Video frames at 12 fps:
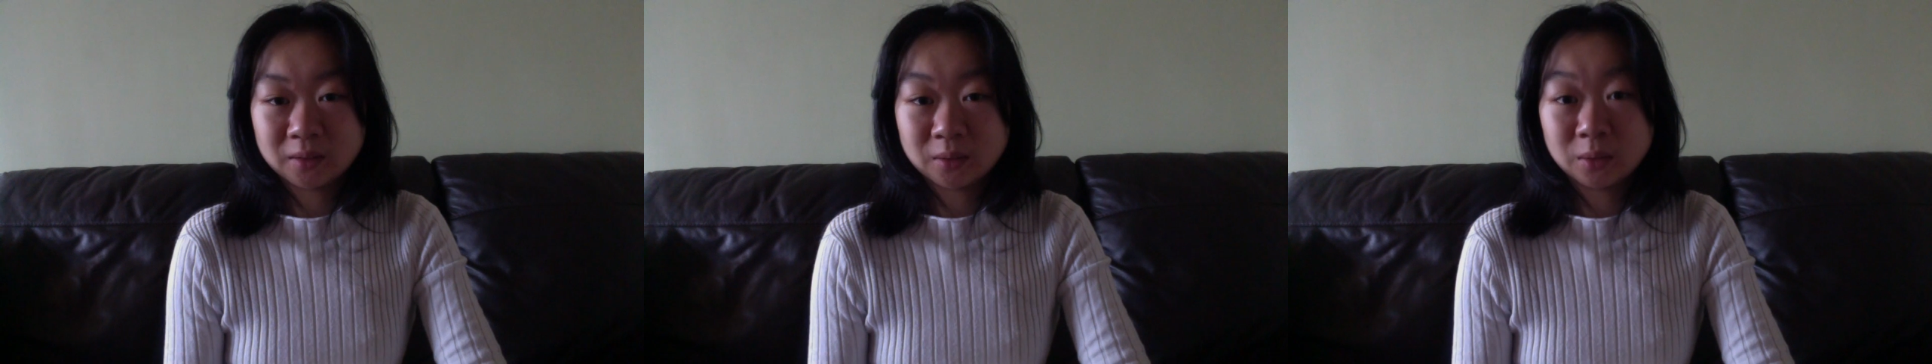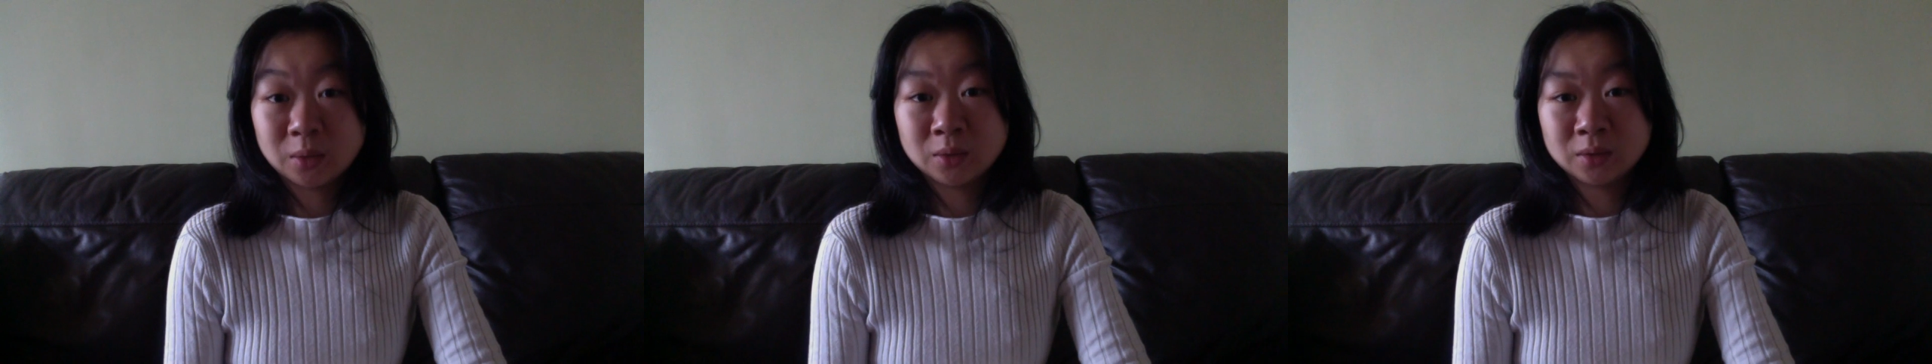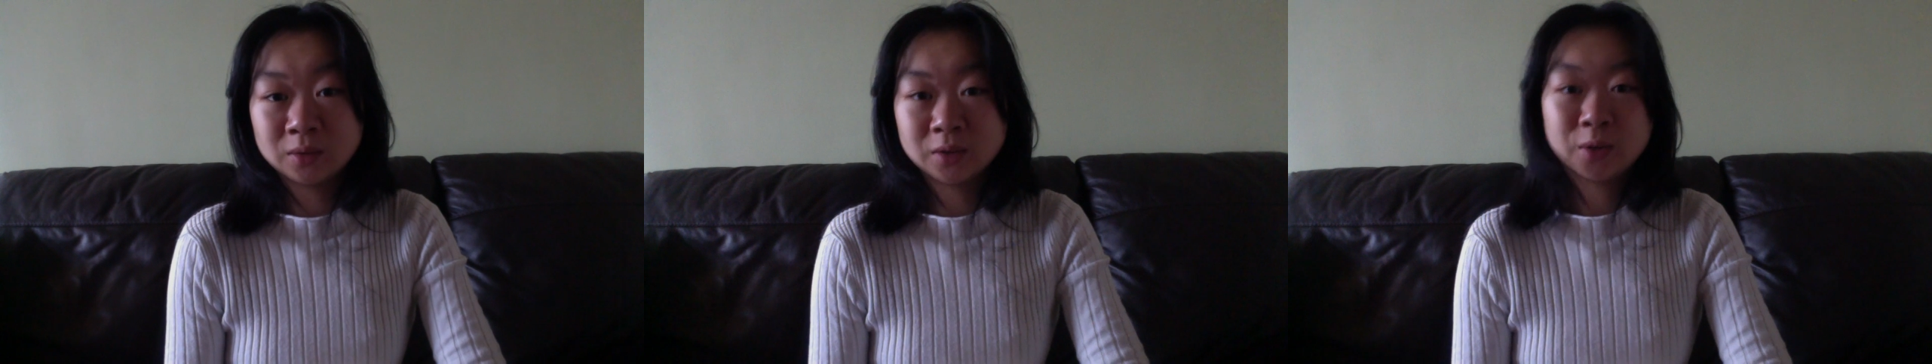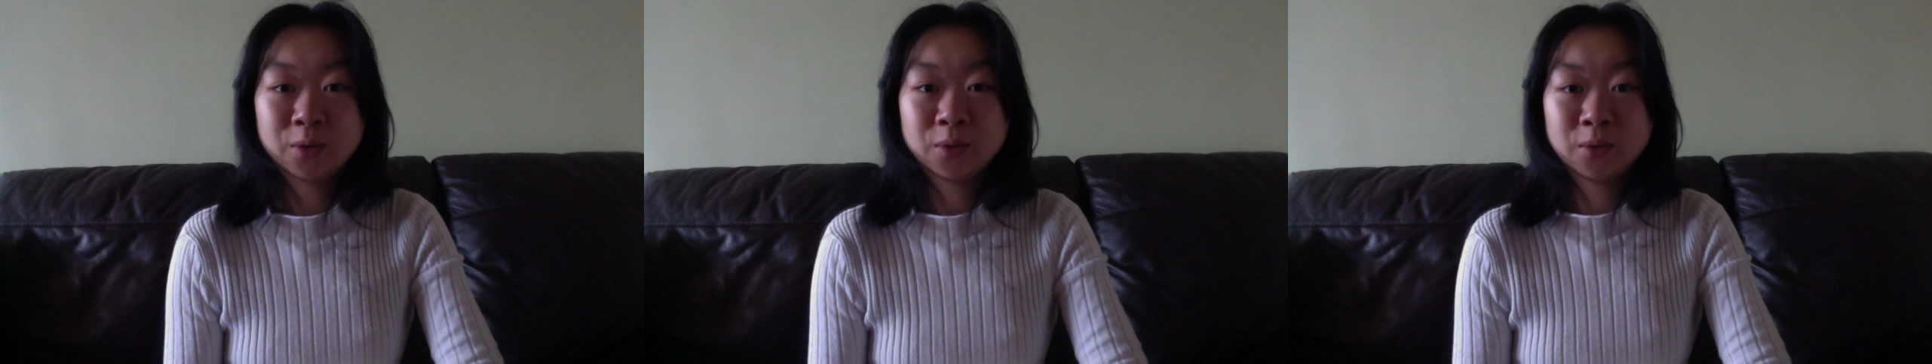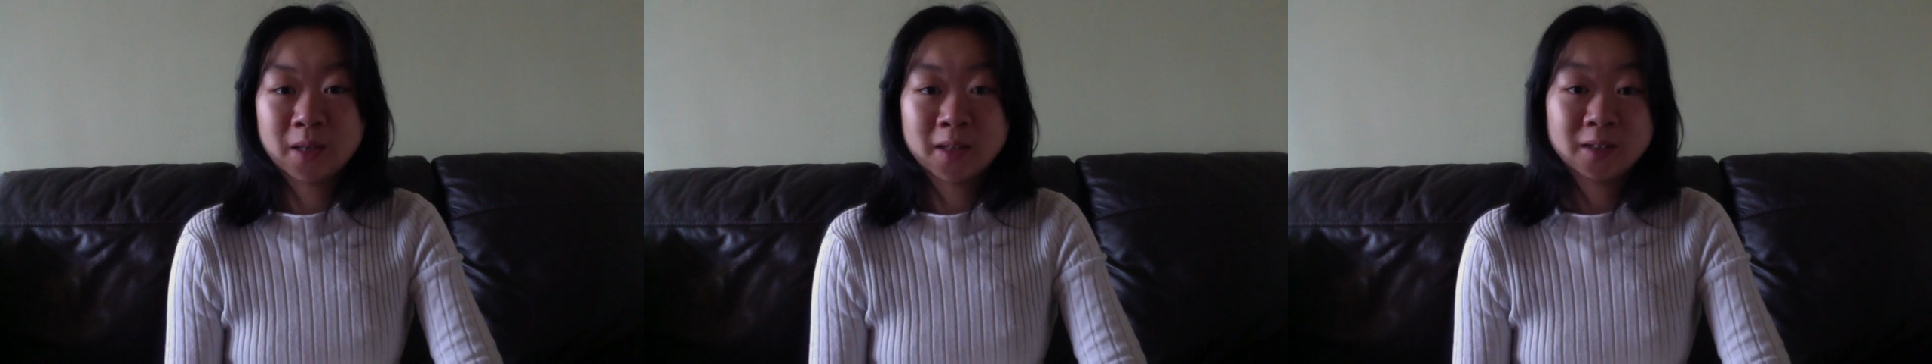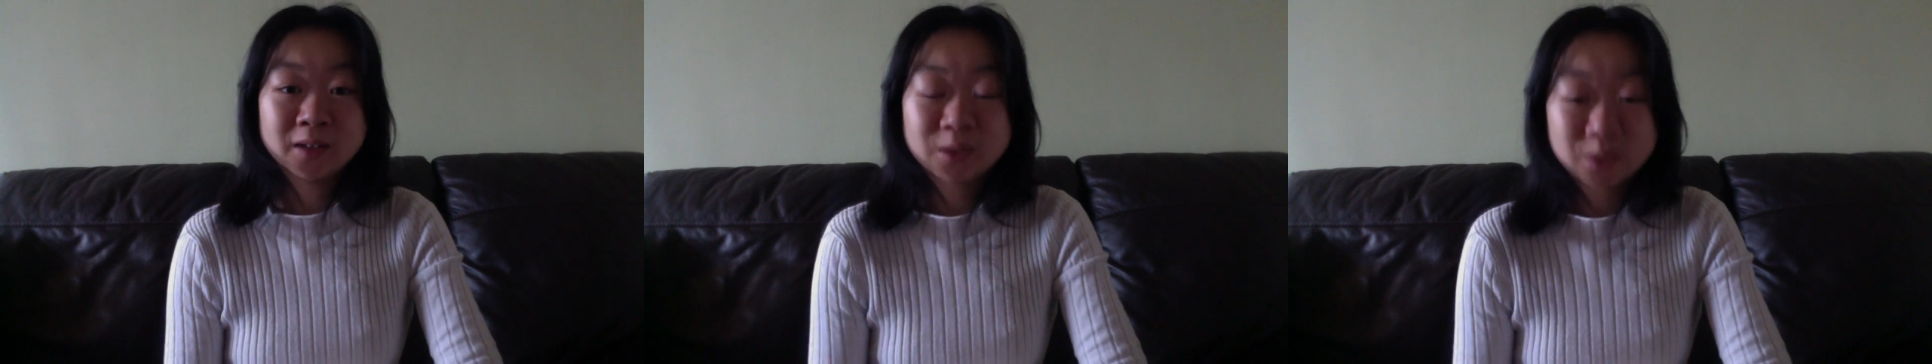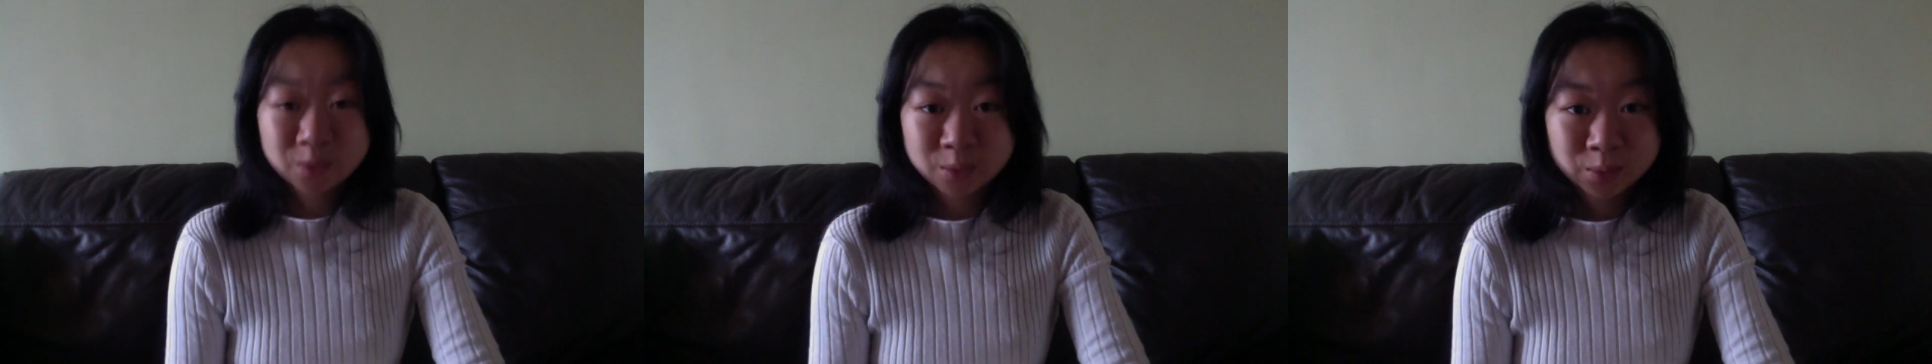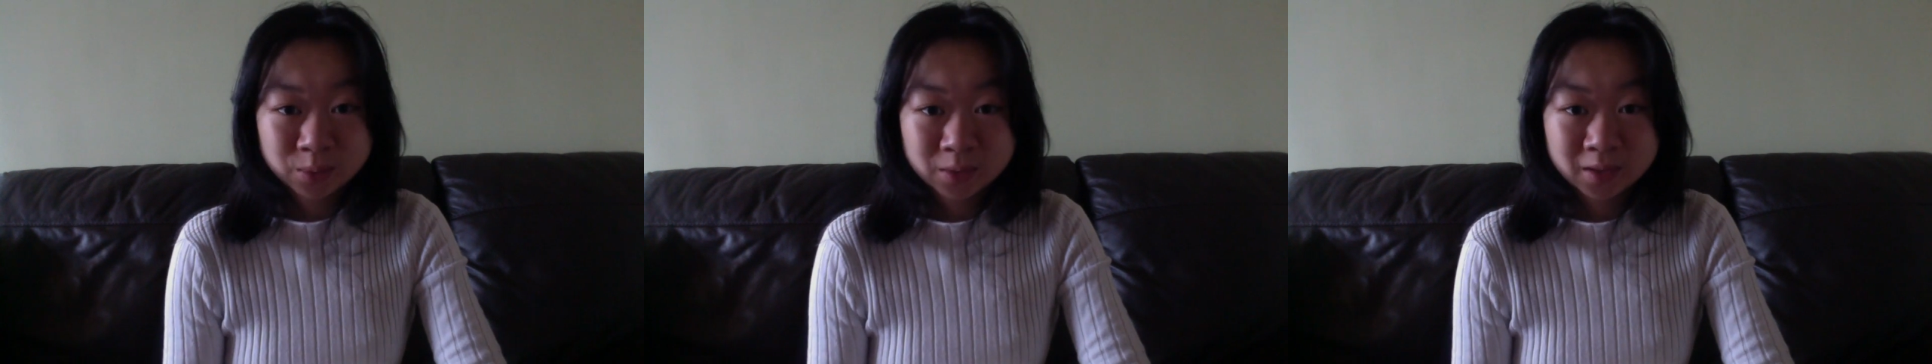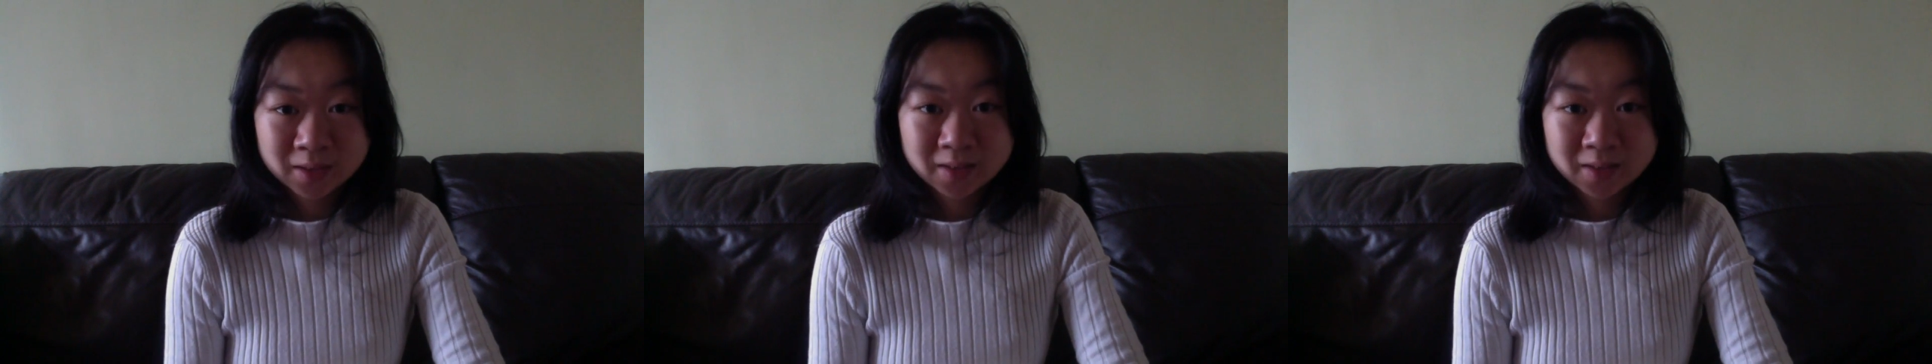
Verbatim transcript: or to exude